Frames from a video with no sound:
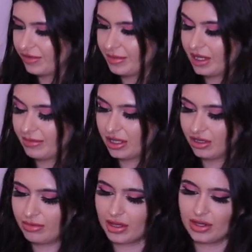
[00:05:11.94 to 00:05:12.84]
for me and my
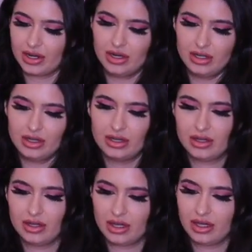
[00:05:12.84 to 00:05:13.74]
little brother.
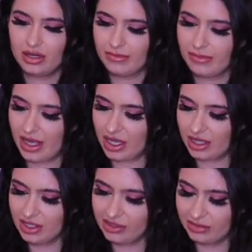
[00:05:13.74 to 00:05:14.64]
I
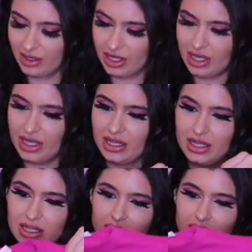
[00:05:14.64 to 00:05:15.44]
got this one.